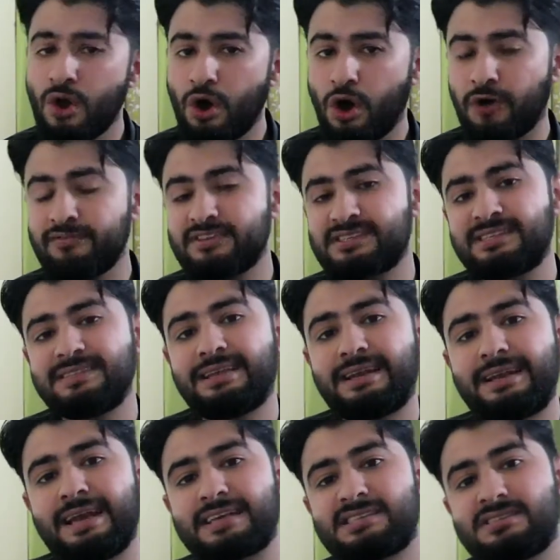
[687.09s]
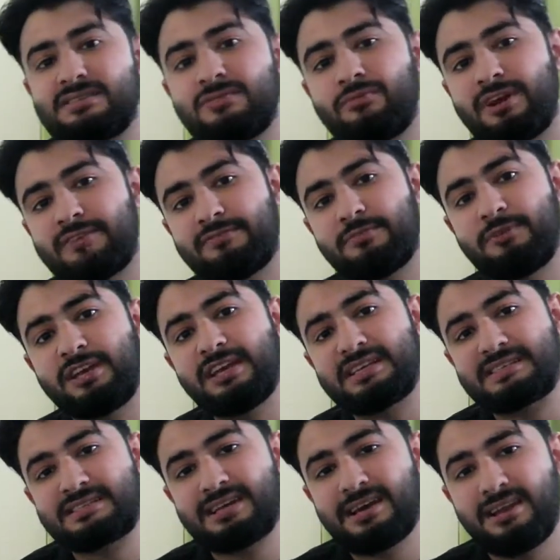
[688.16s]
Obviously, the next one of the
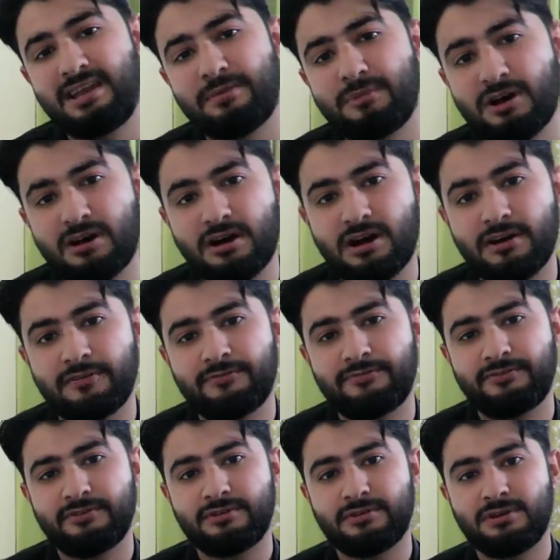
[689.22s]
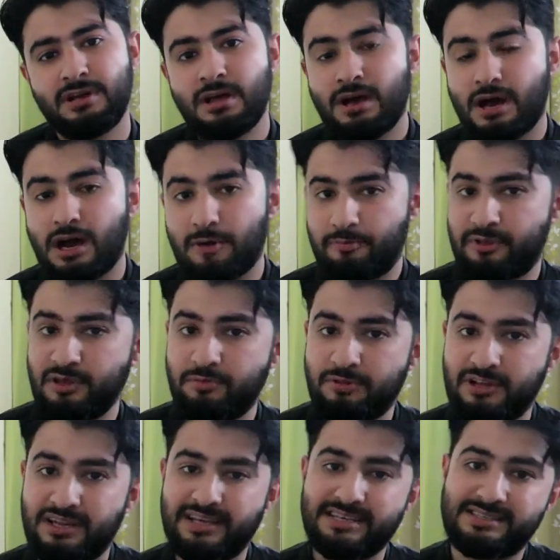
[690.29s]
biggest dilemma of our
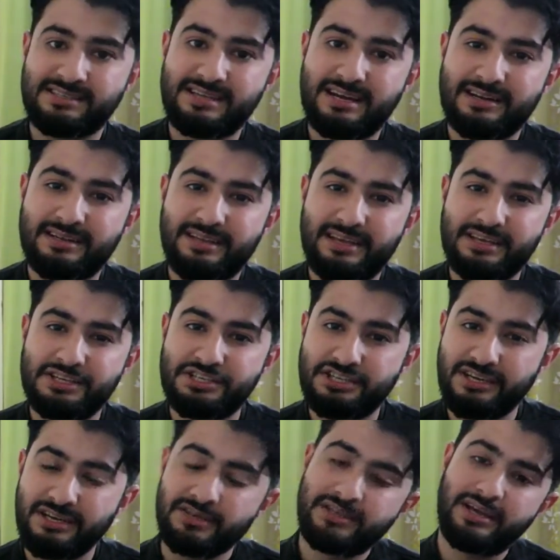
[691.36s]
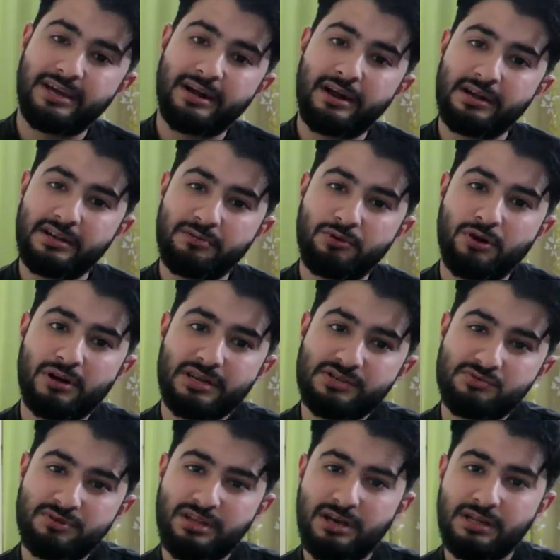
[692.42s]
people is that they share their antibiotics
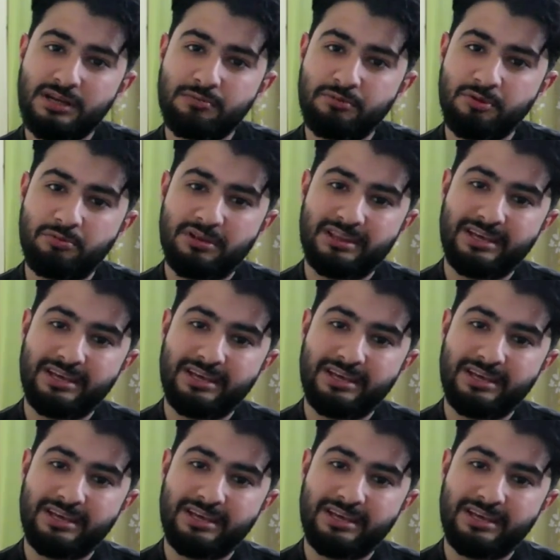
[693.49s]
with other people,